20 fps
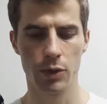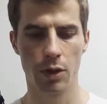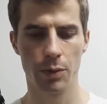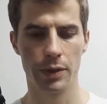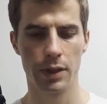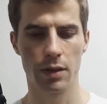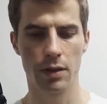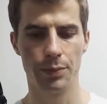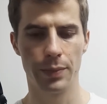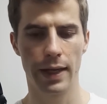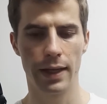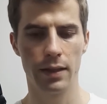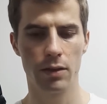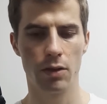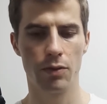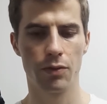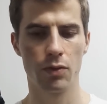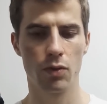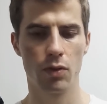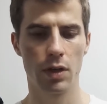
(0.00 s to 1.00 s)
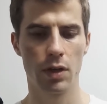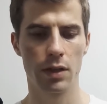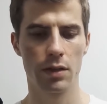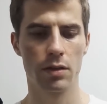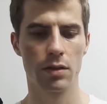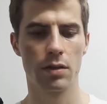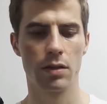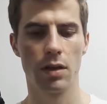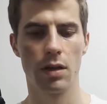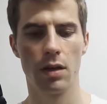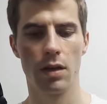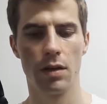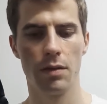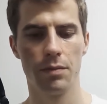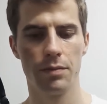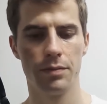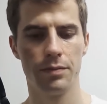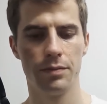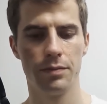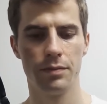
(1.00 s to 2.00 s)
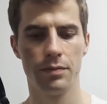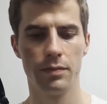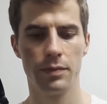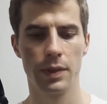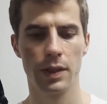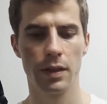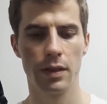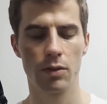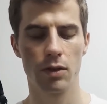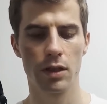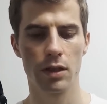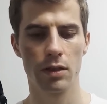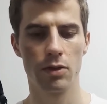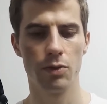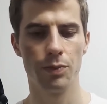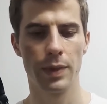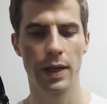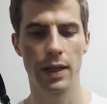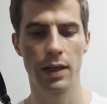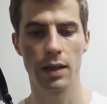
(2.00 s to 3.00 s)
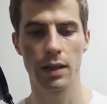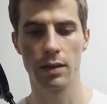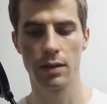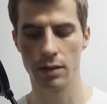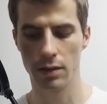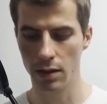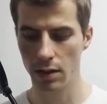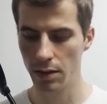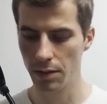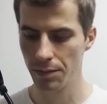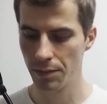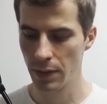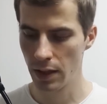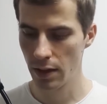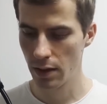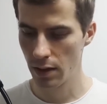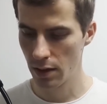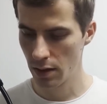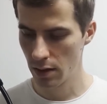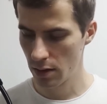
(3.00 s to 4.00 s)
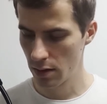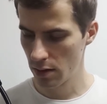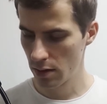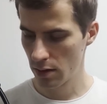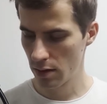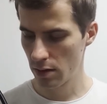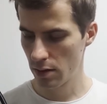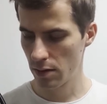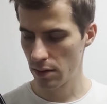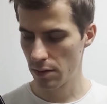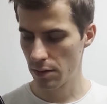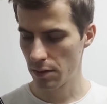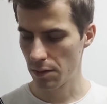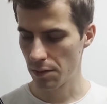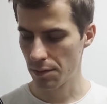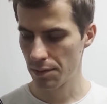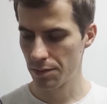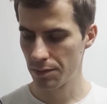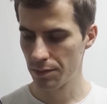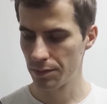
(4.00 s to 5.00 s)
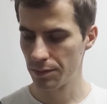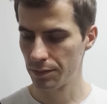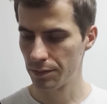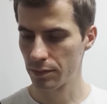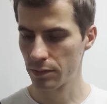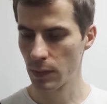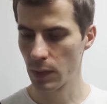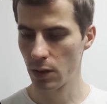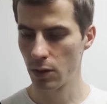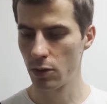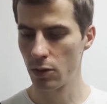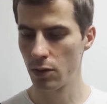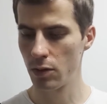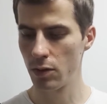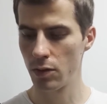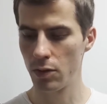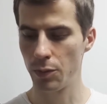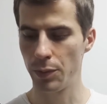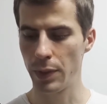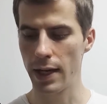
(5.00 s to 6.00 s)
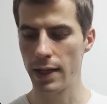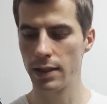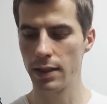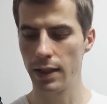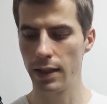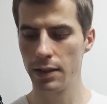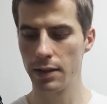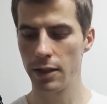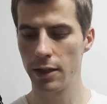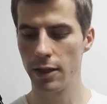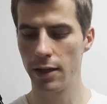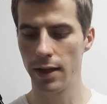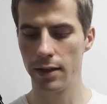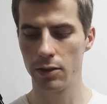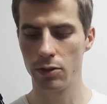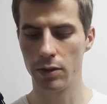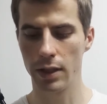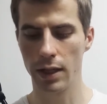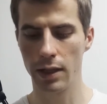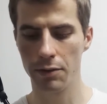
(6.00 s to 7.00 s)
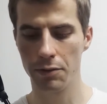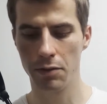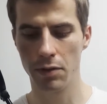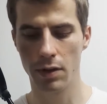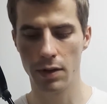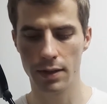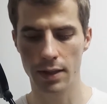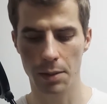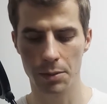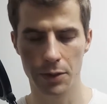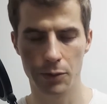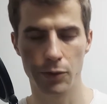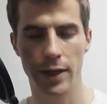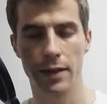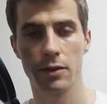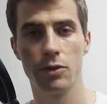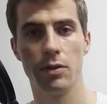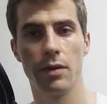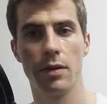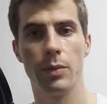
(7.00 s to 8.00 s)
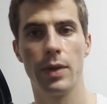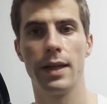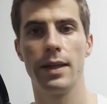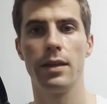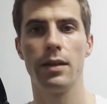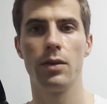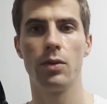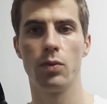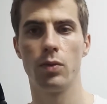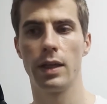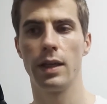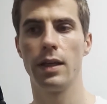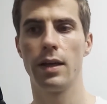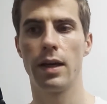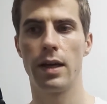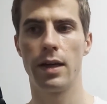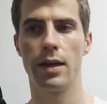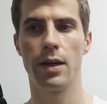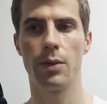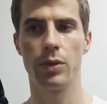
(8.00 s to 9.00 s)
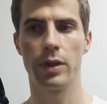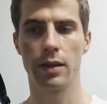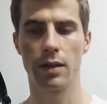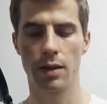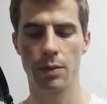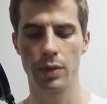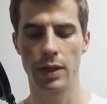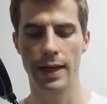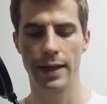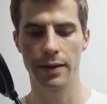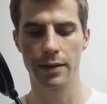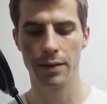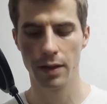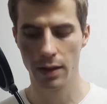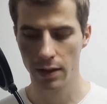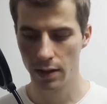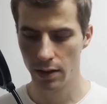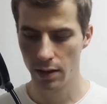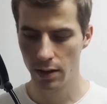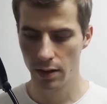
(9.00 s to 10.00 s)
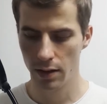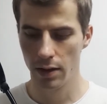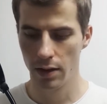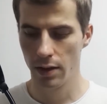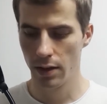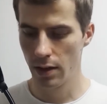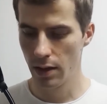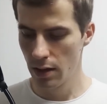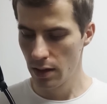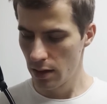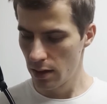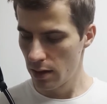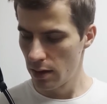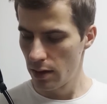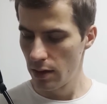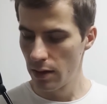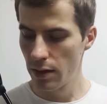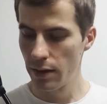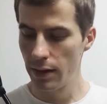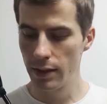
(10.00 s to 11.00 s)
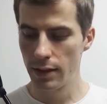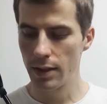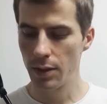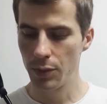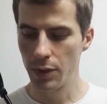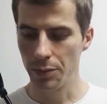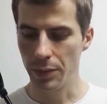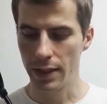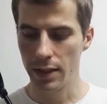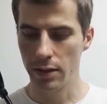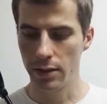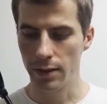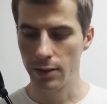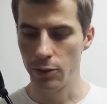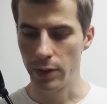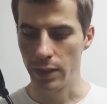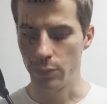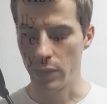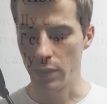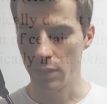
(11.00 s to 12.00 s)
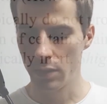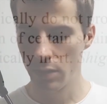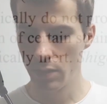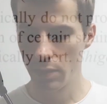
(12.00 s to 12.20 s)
abdominal pain, of course, in order to make it to pass easier and to give some strength to the body, we are applying this symptomatical